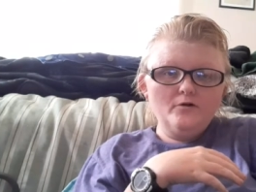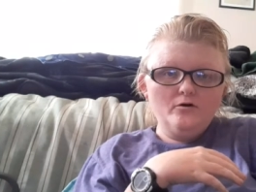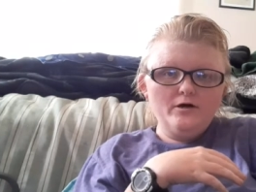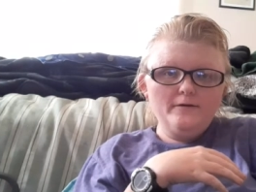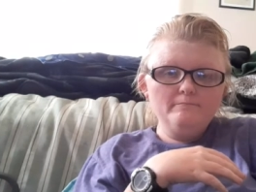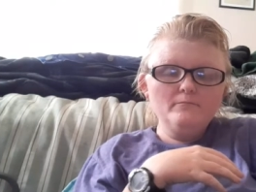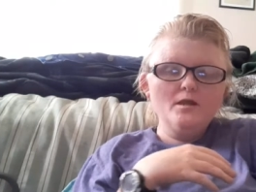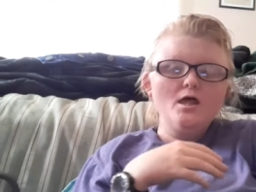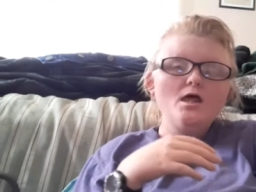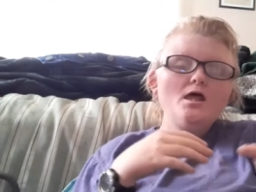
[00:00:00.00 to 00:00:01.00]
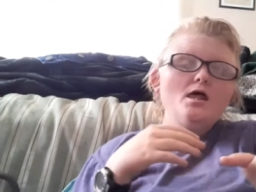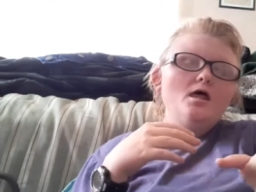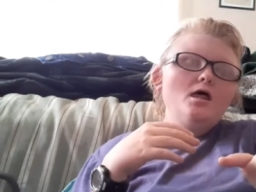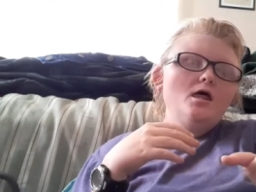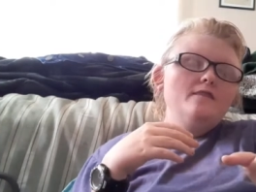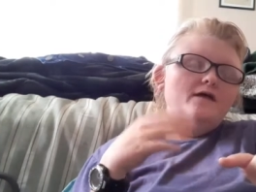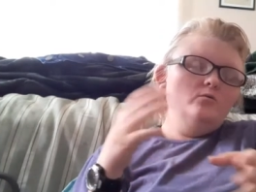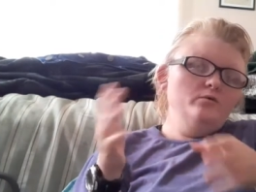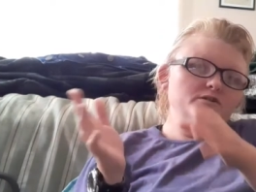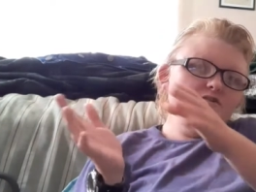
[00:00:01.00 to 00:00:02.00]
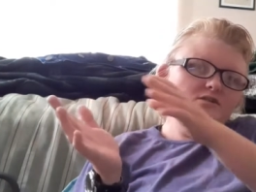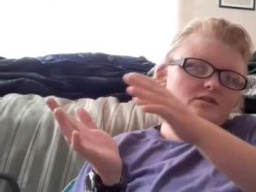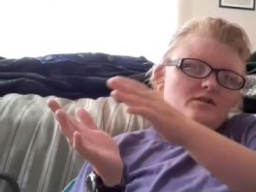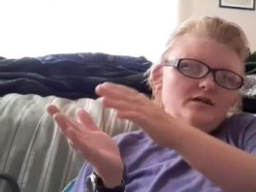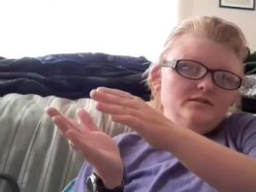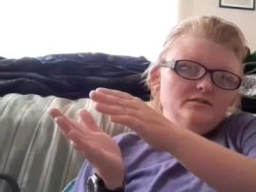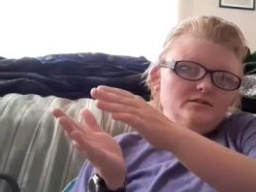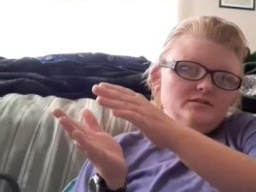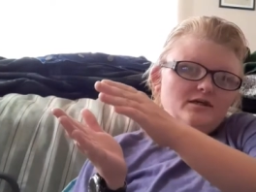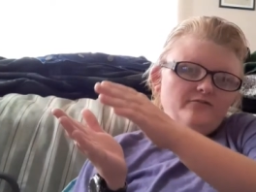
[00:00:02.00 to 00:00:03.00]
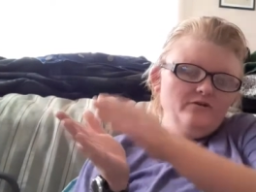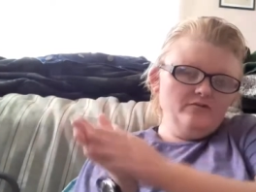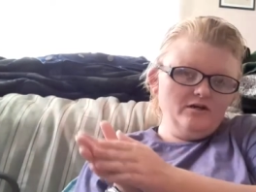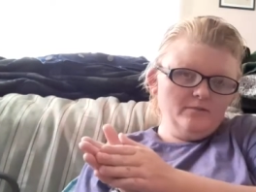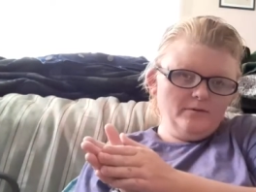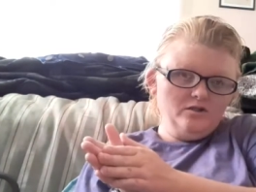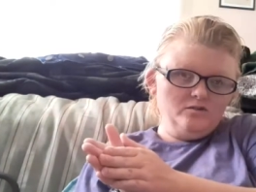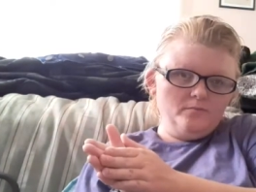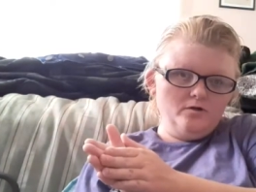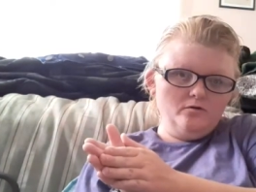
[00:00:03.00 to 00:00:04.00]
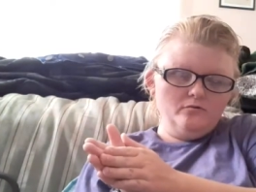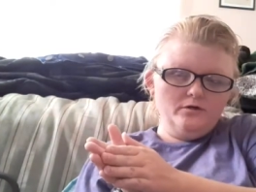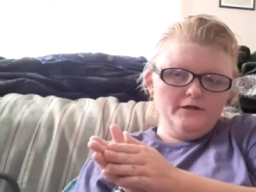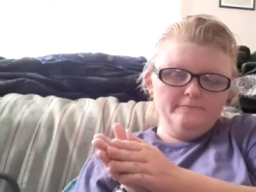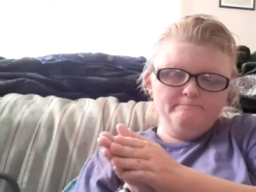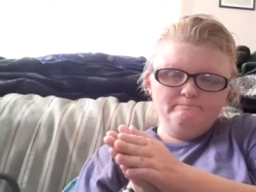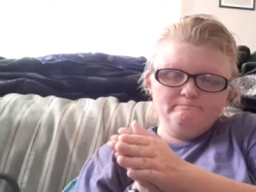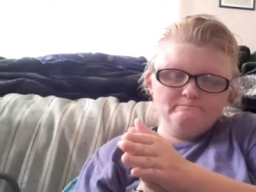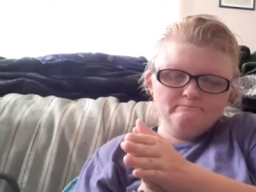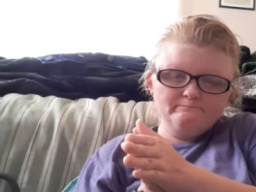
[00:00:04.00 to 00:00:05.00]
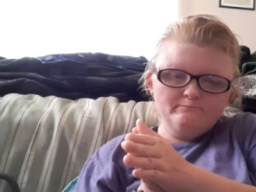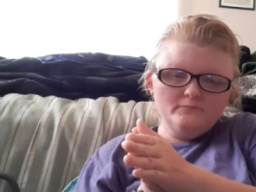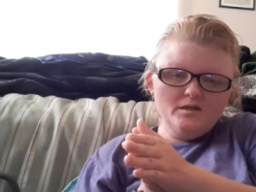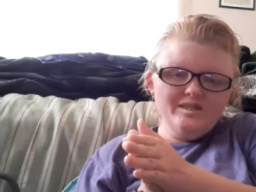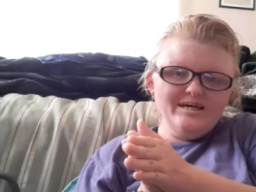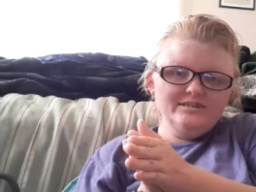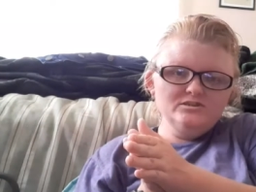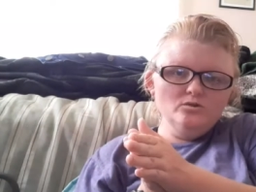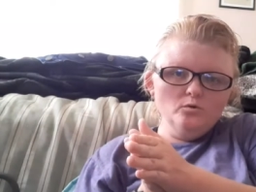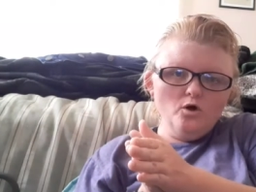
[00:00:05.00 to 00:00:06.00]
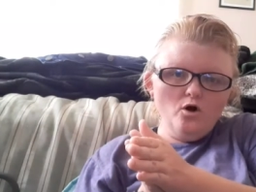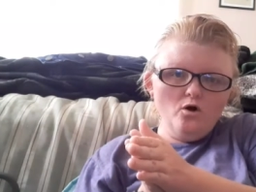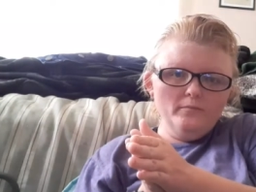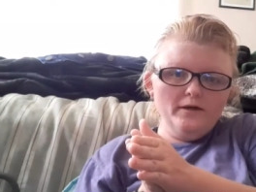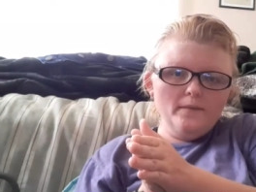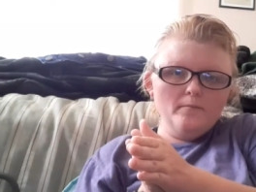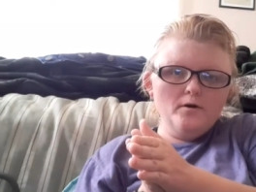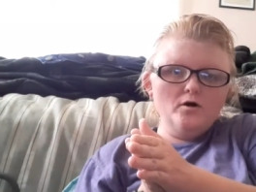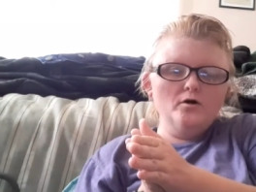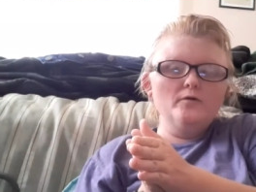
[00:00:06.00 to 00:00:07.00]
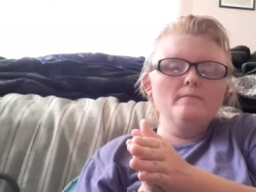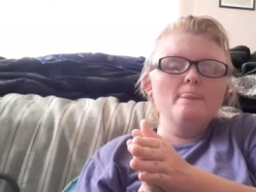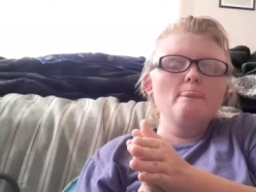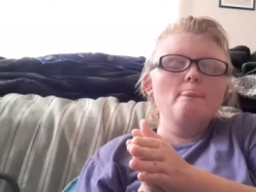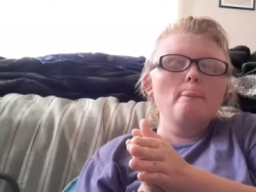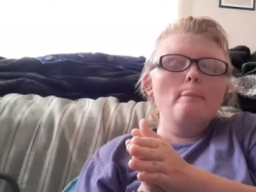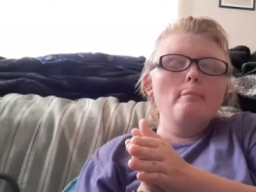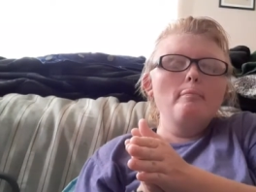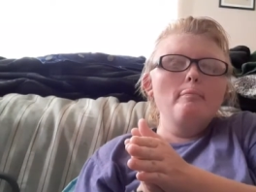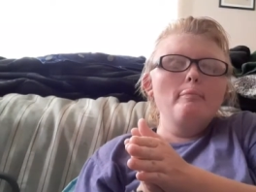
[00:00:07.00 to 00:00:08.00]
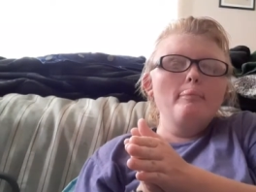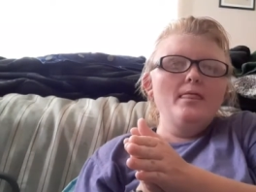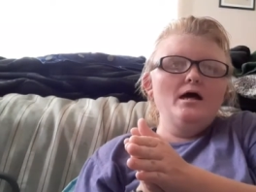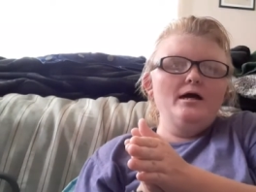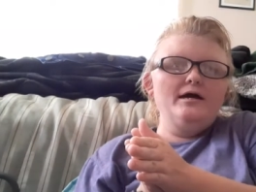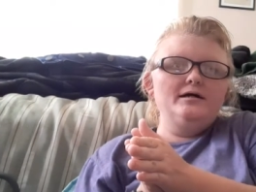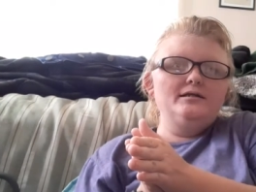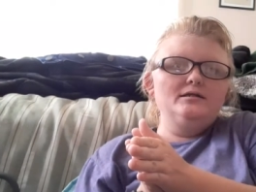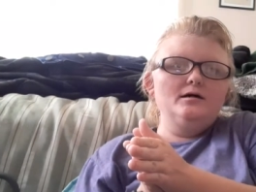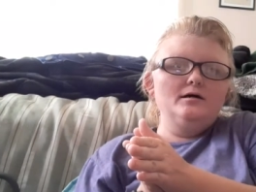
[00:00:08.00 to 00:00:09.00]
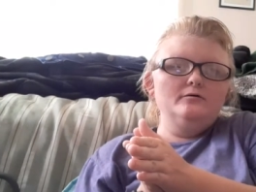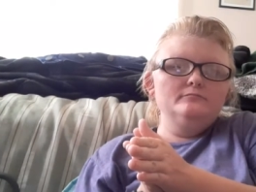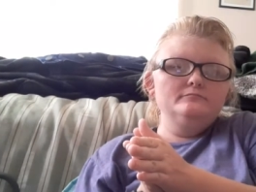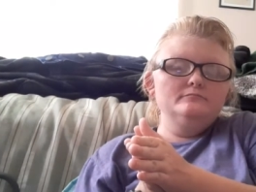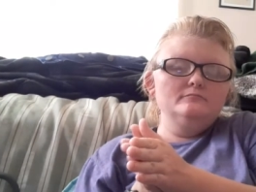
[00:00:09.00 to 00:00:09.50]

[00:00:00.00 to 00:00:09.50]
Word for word: all right? Then we seen that they found out about the burn, right? That so-called made the burn. And now,